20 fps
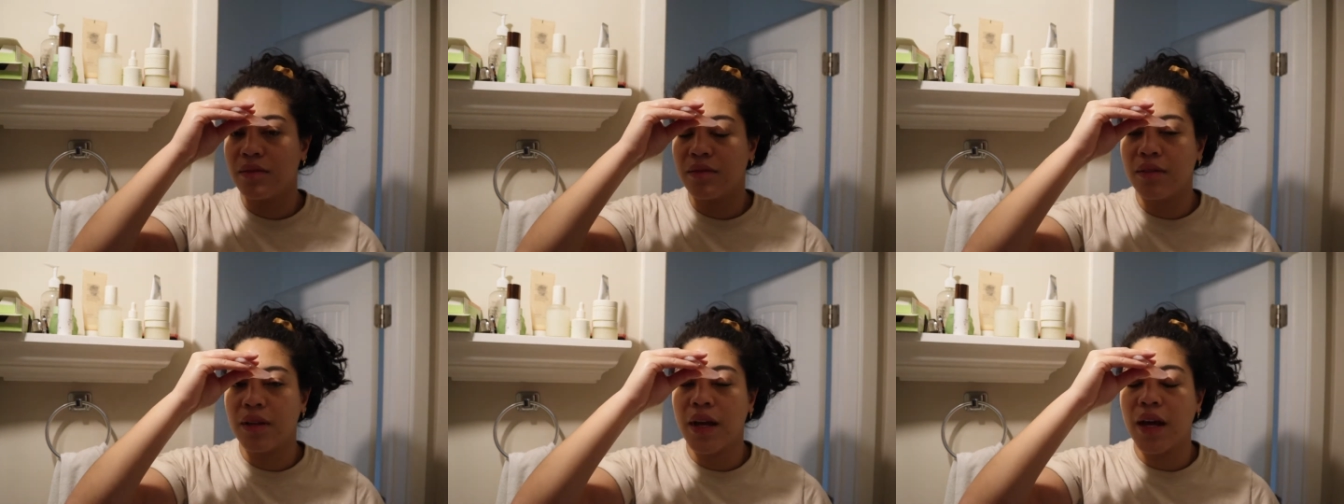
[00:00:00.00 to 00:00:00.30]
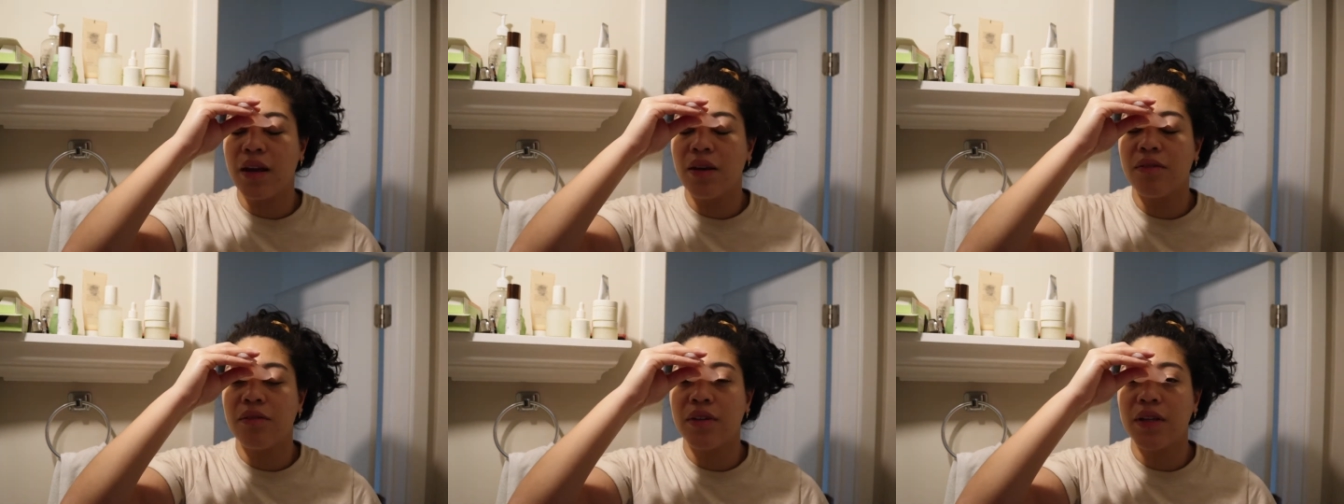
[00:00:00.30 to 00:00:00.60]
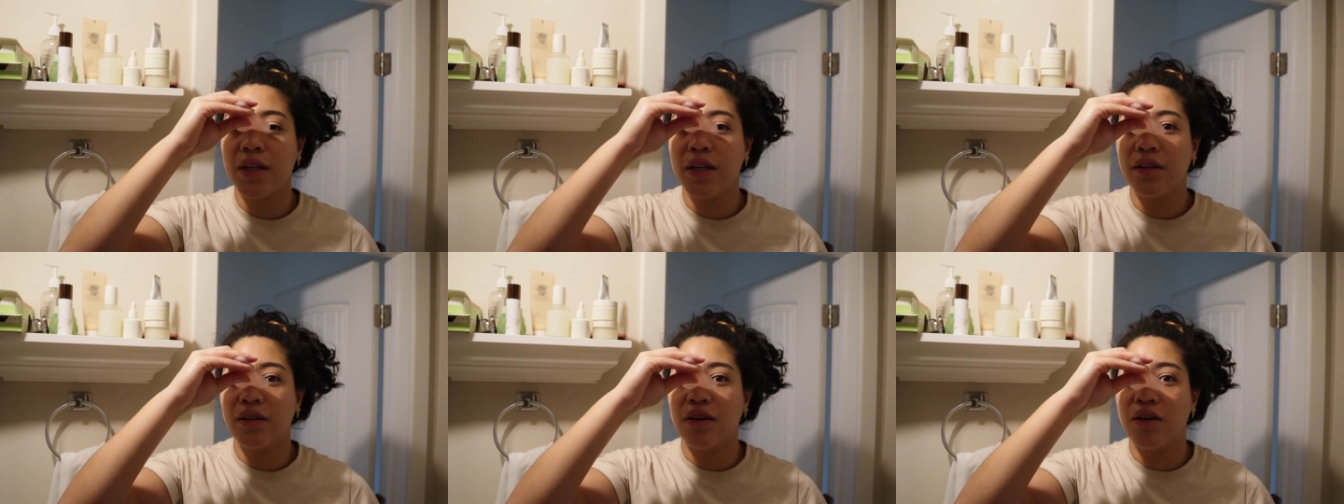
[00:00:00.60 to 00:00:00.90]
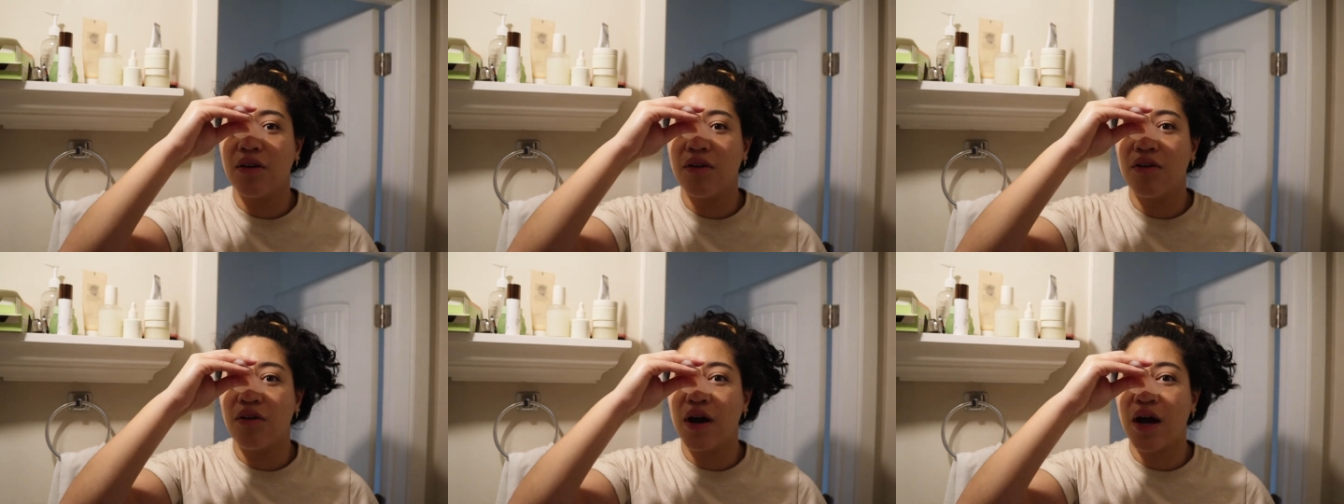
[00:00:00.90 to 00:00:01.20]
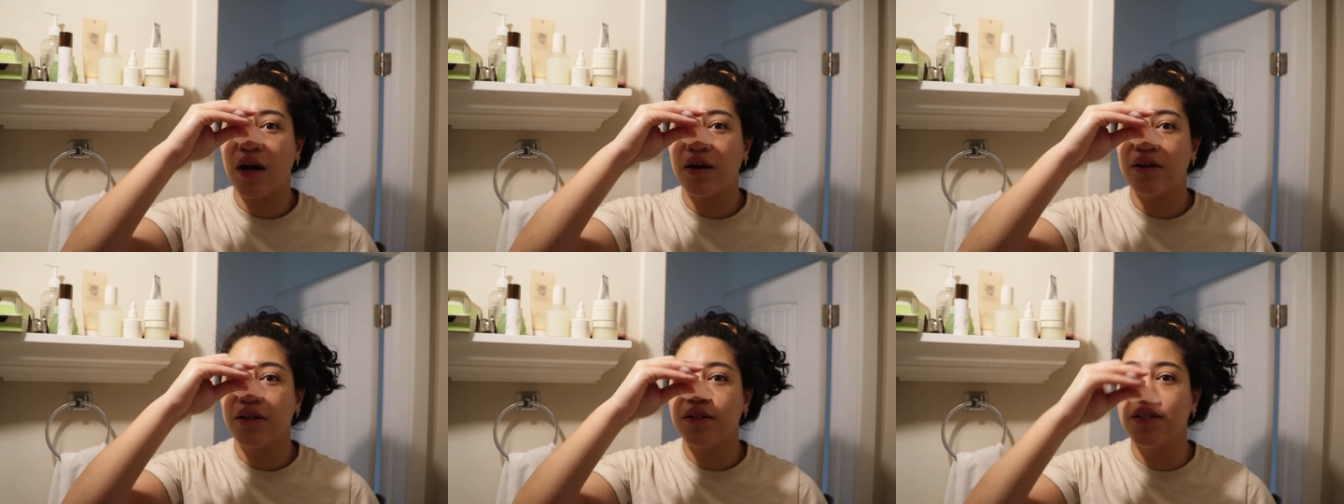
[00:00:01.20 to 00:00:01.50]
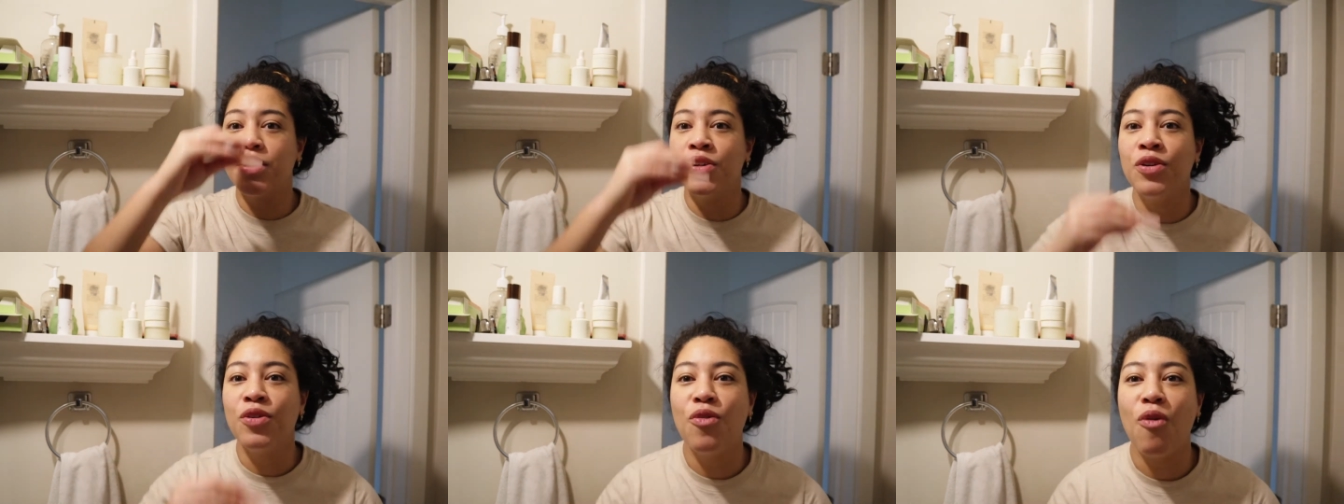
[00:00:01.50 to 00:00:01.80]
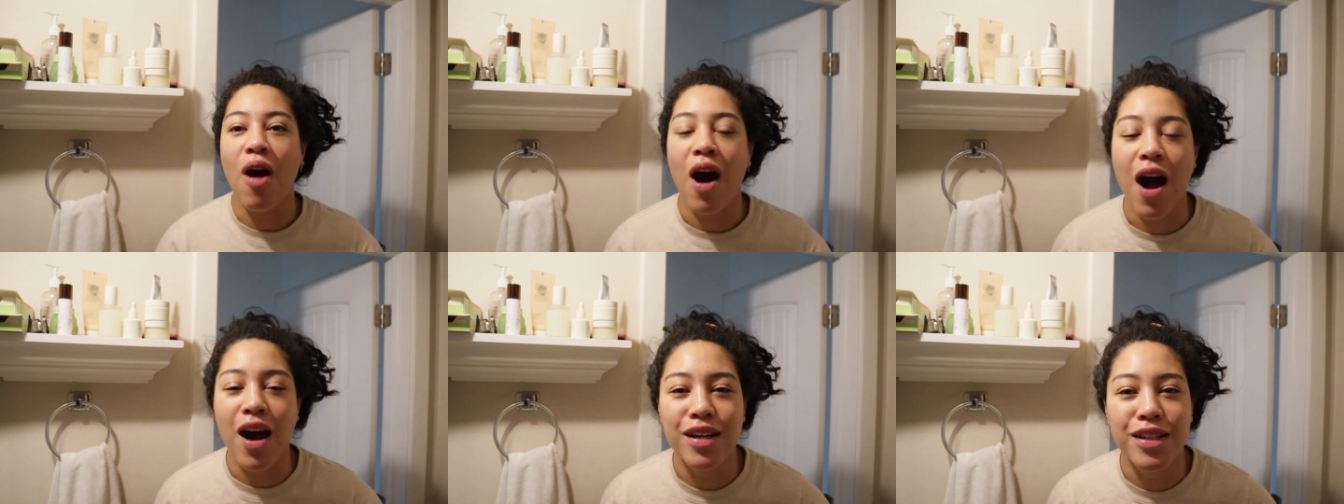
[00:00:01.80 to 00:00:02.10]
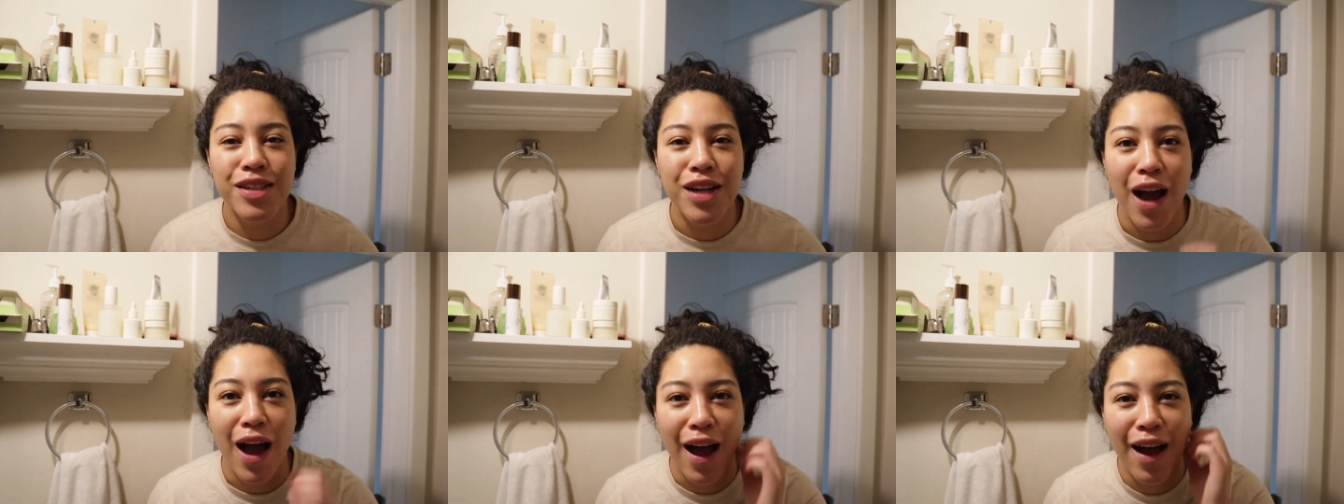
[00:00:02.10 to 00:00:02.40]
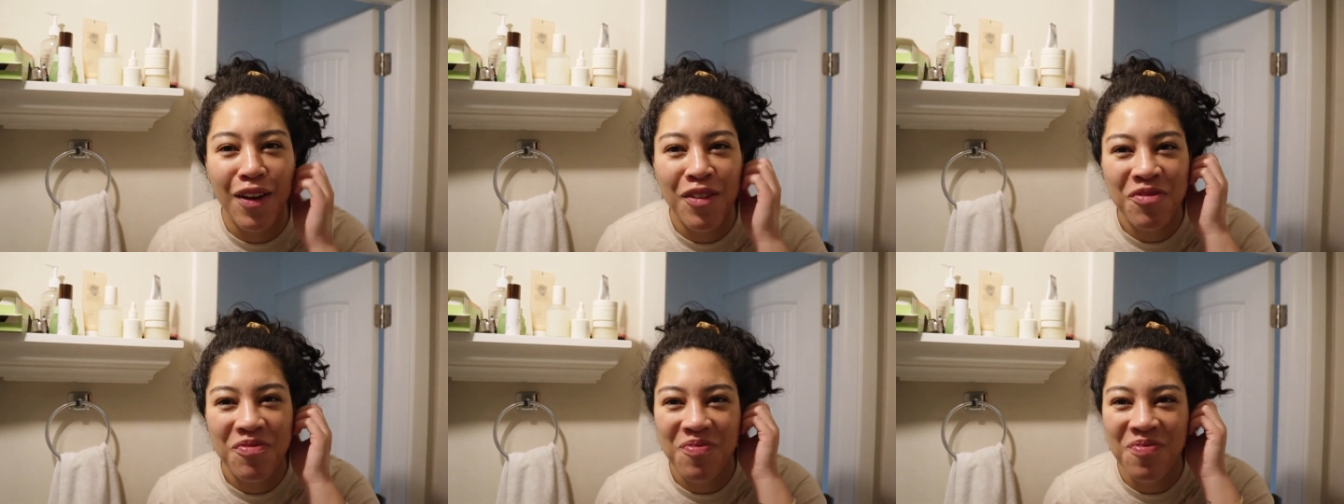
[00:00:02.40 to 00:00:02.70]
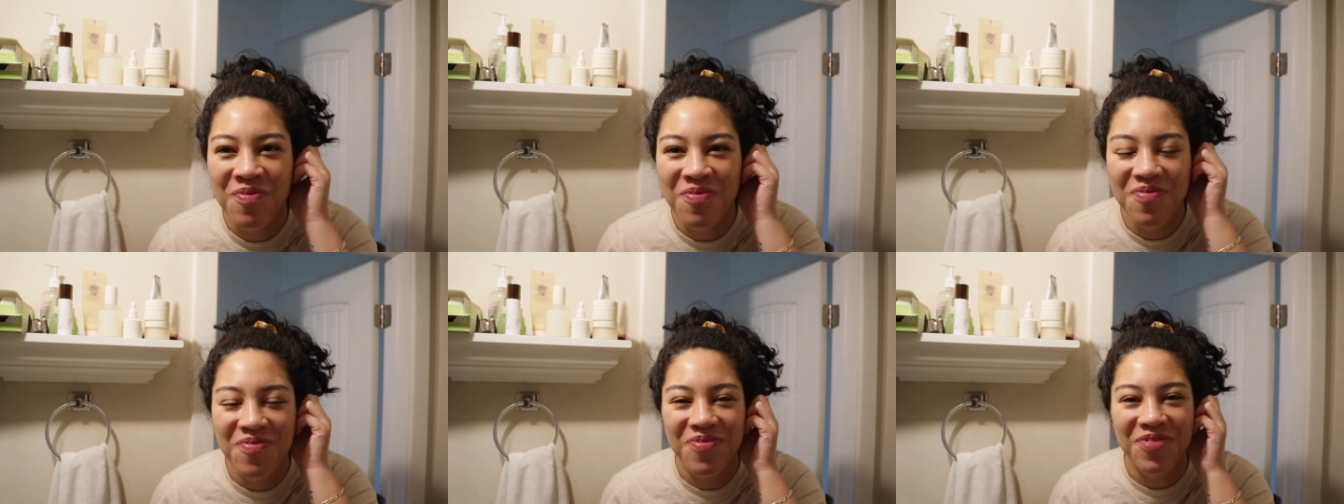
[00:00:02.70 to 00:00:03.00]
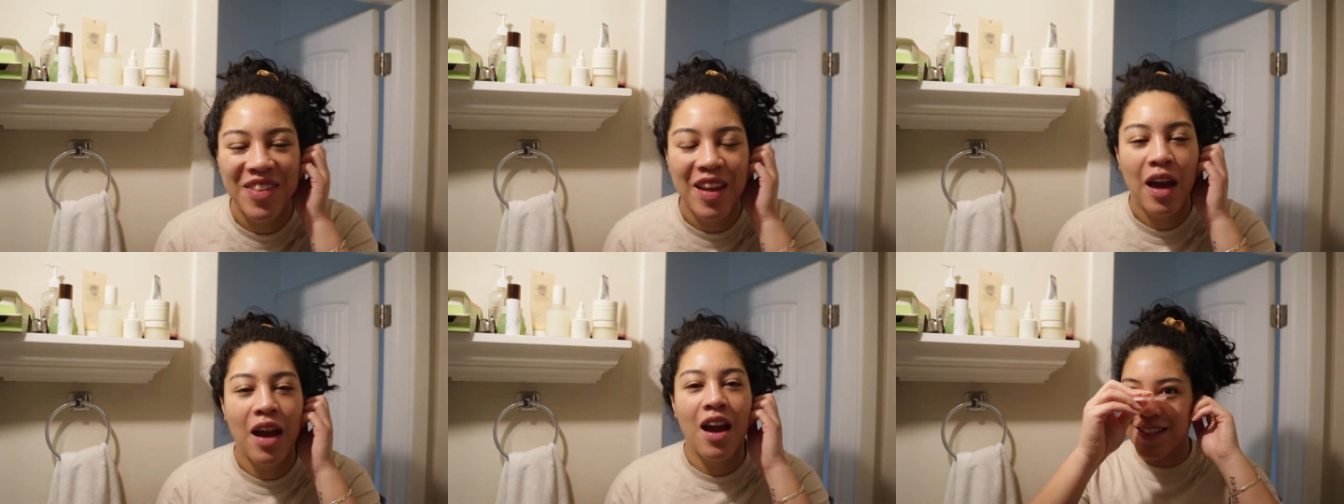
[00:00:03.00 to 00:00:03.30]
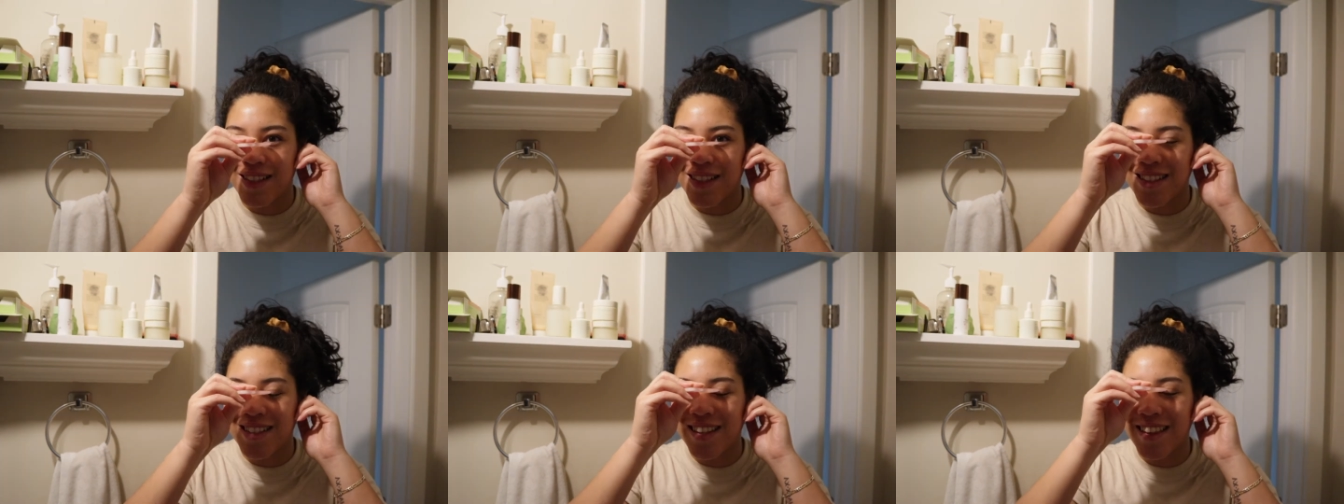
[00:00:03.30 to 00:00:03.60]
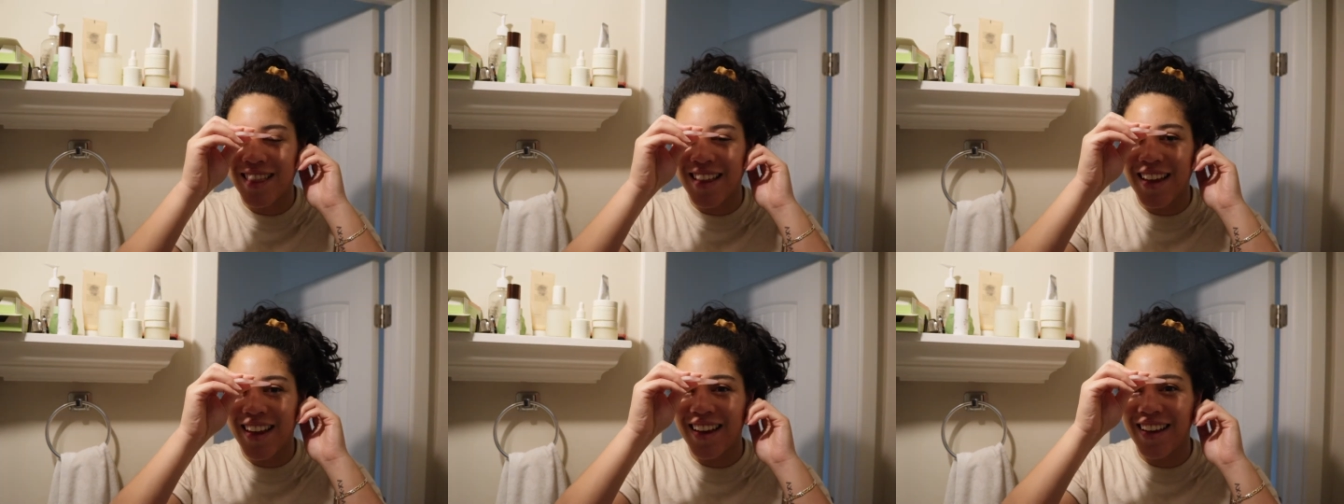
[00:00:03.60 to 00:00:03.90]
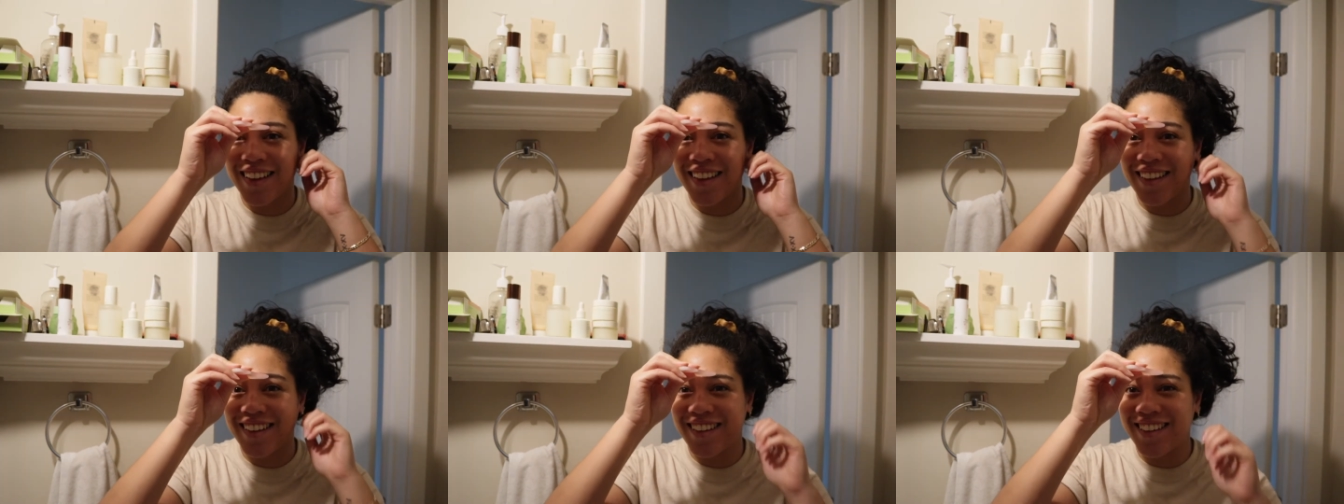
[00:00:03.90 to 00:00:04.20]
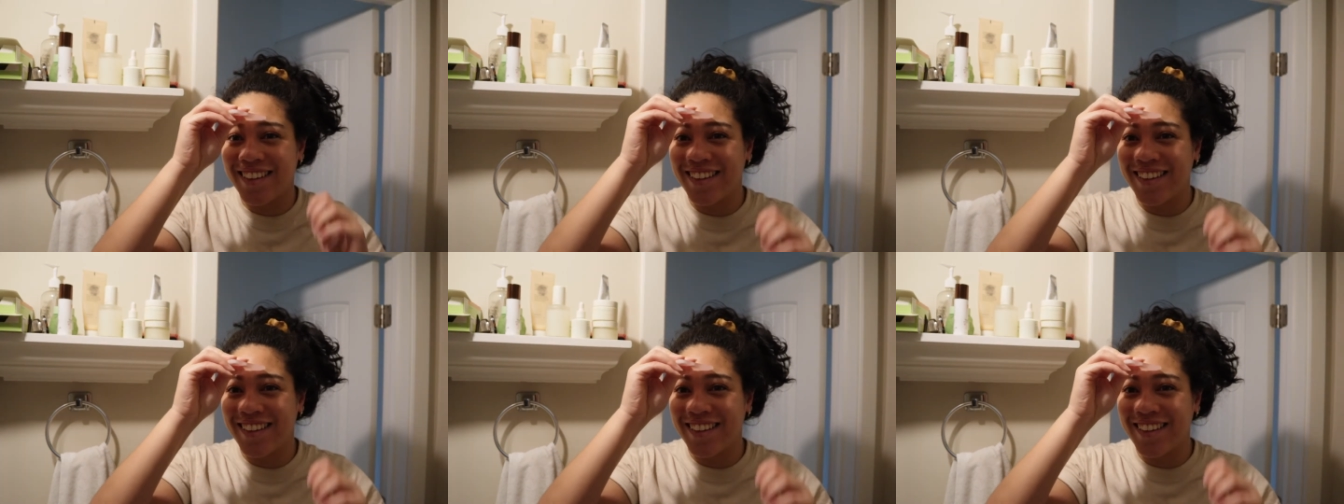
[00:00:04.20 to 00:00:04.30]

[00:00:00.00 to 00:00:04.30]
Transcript: I don't really know how to do wash on. Is this a thing?